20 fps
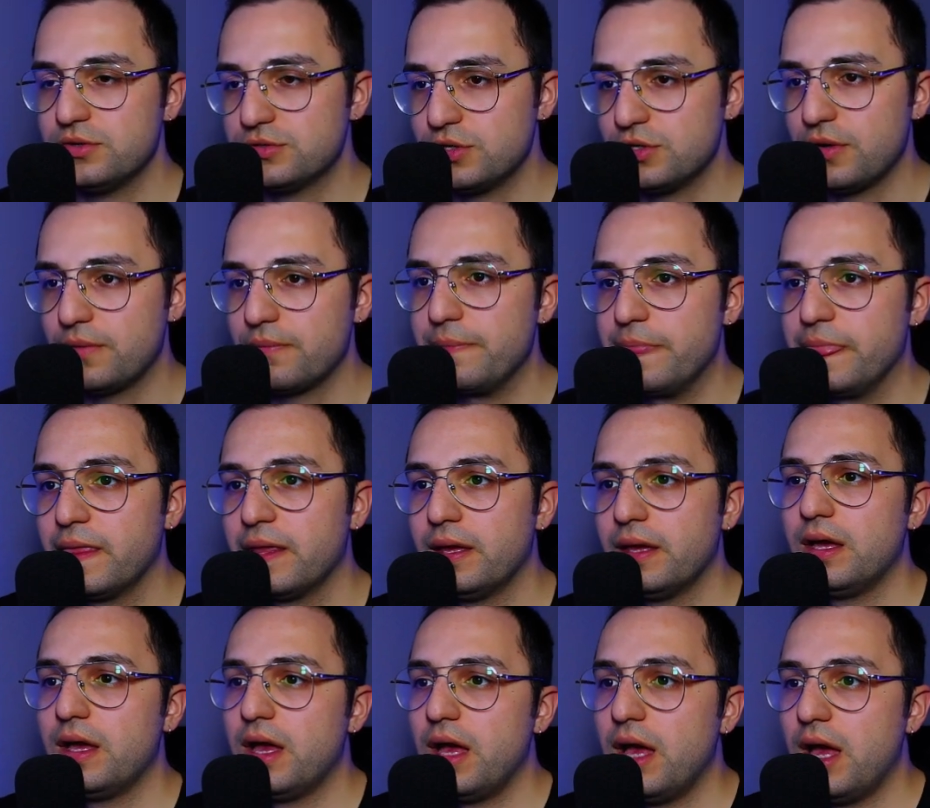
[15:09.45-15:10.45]
So
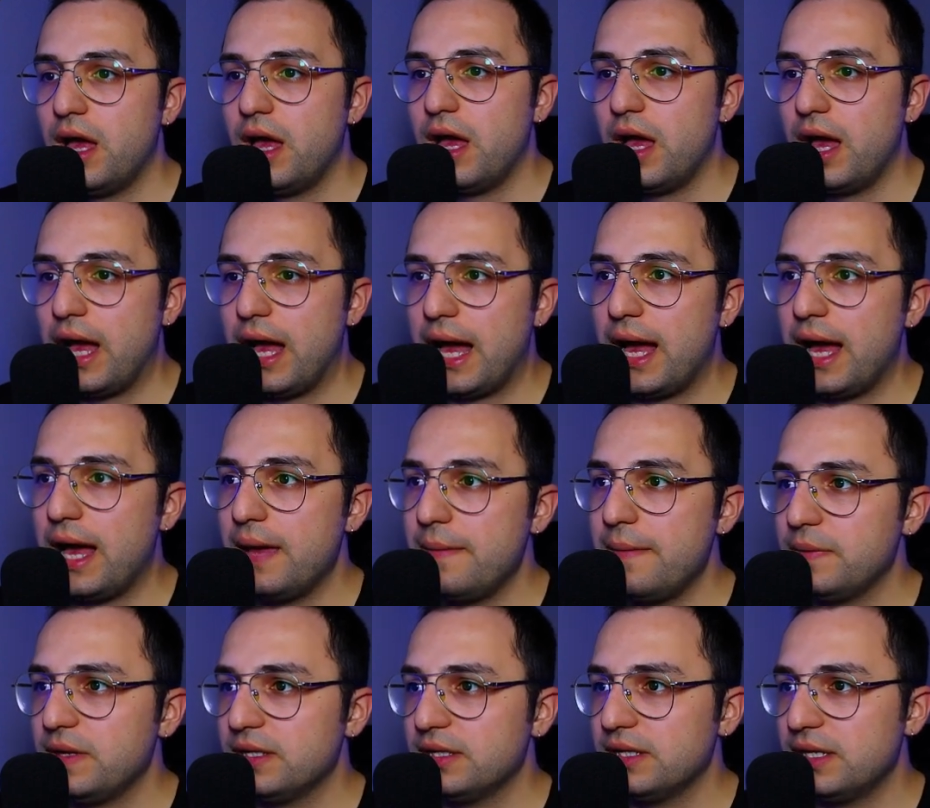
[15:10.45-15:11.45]

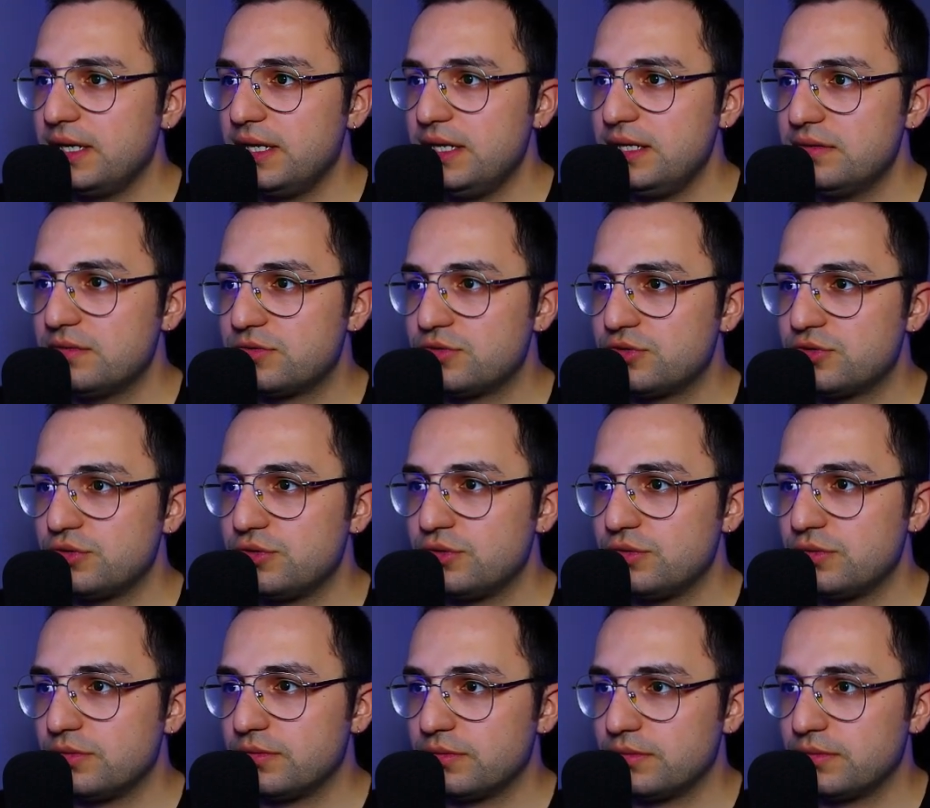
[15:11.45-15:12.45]
I'm gonna need to